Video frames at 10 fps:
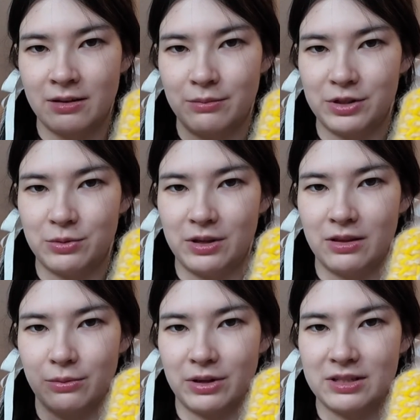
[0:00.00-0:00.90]
between
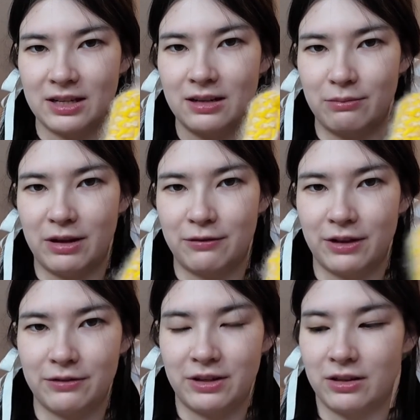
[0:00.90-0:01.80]
the ones I didn't make
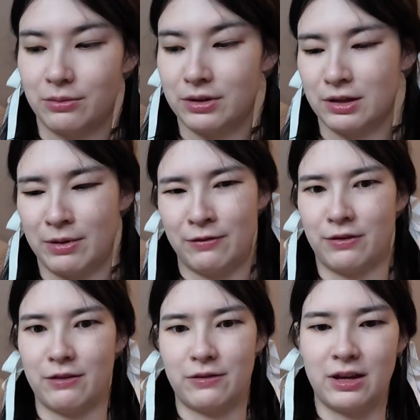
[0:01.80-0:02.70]
fluffy and the ones I made
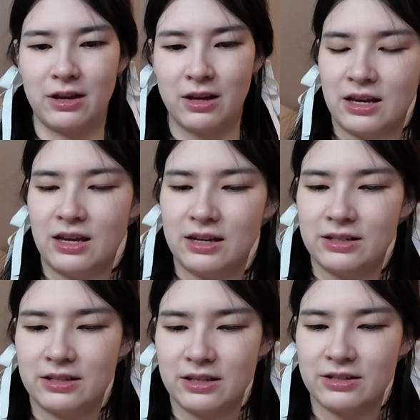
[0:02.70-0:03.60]
fluffy.
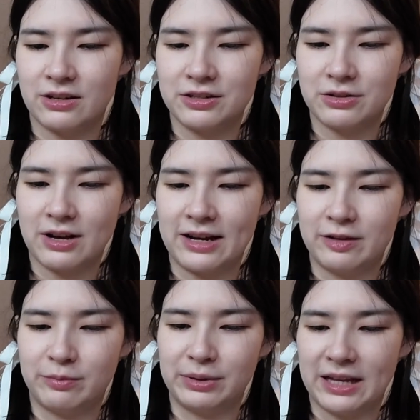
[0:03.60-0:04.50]
And this also kind
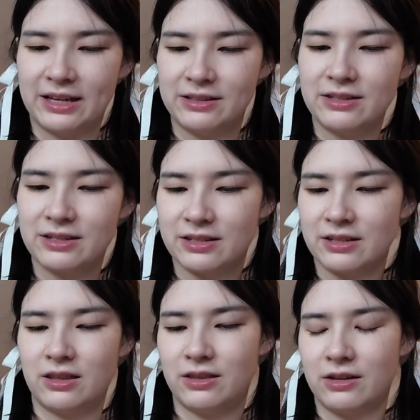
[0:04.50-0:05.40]
of blends
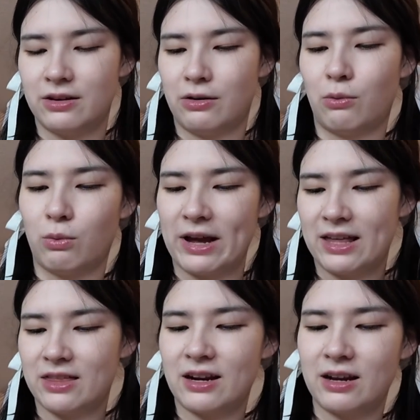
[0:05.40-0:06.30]
the
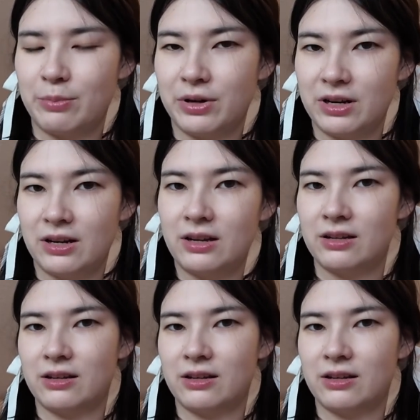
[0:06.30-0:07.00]
white that I put in it.